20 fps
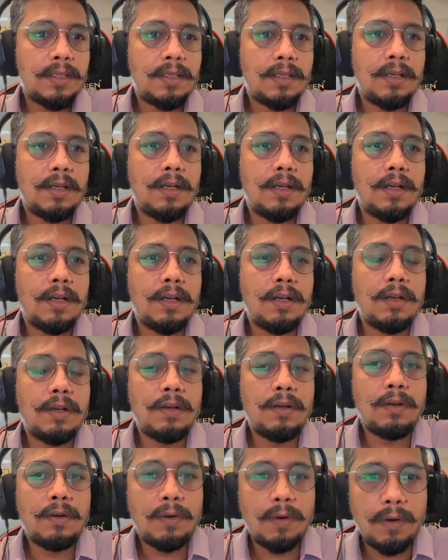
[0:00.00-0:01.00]

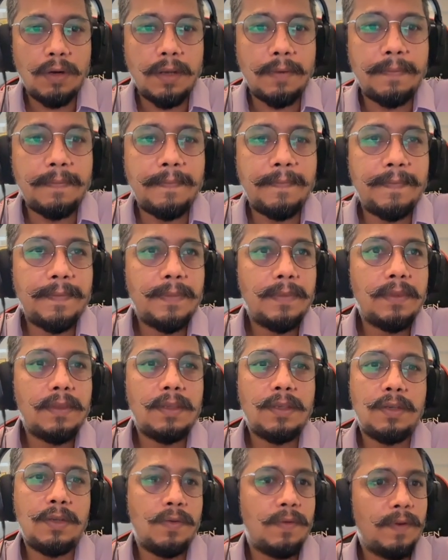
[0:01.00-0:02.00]
rollup,
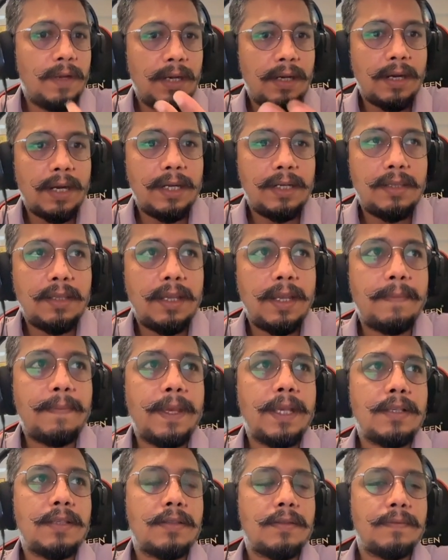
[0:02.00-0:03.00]
you will write the
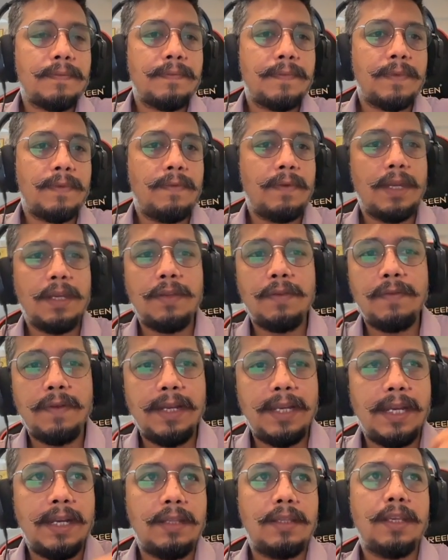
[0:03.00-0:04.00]
apex where you will
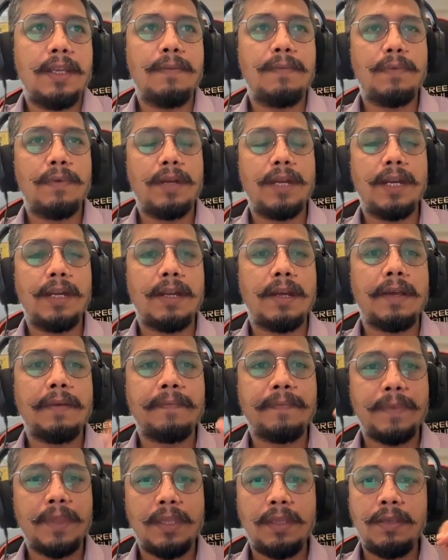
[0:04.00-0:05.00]
get the input data,
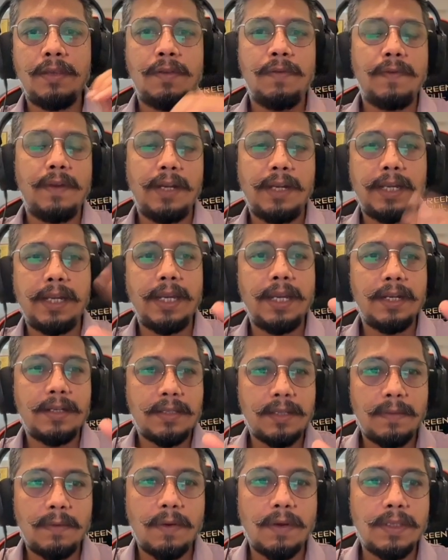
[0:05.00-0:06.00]
you will create
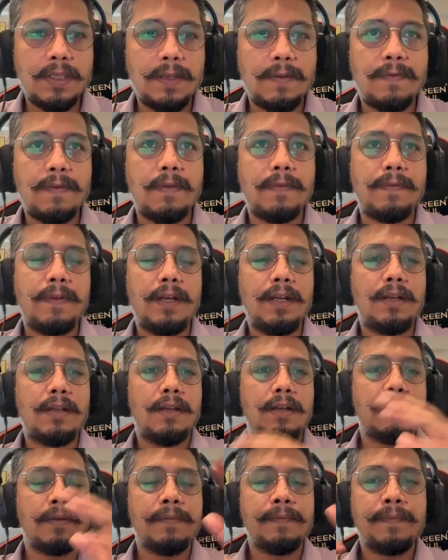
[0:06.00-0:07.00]
some logic for
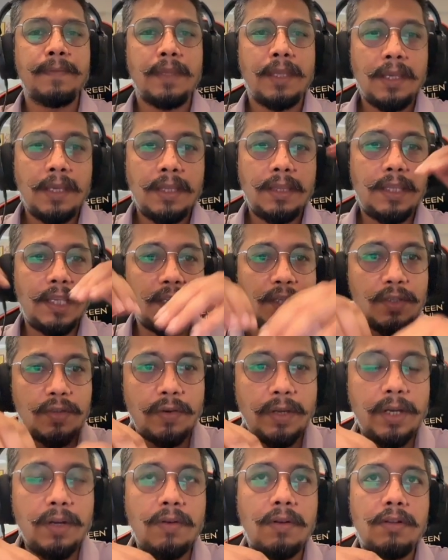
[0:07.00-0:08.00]
filter, then
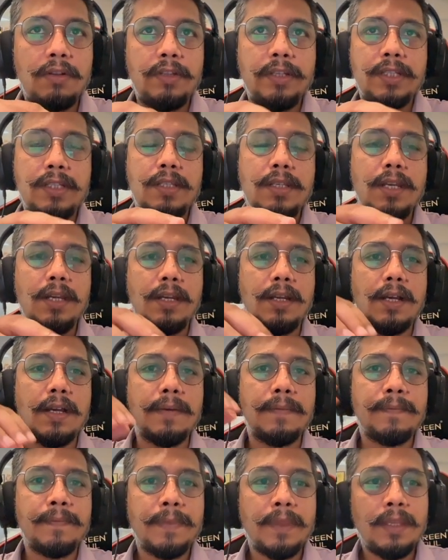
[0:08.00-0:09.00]
join all this
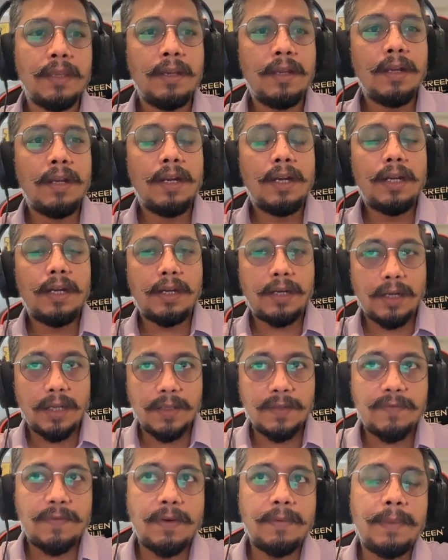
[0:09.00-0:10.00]
data,
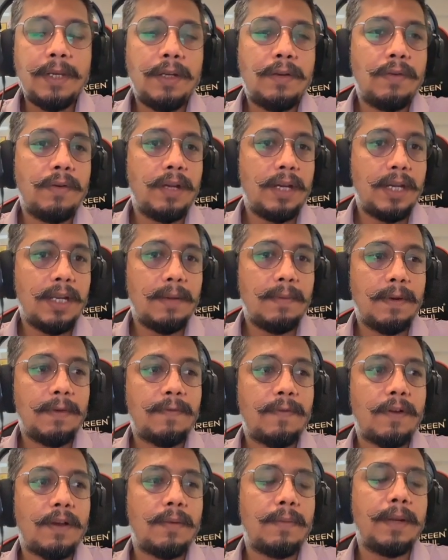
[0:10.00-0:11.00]
transform it to readable
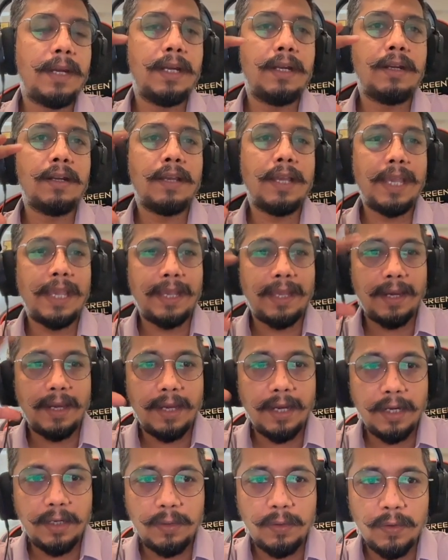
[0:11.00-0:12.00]
format,
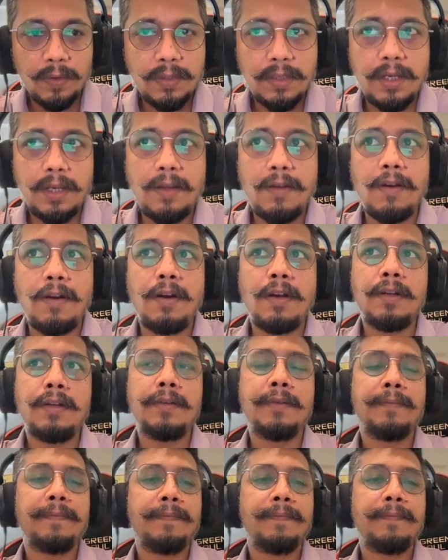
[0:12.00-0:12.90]
aggregate those record,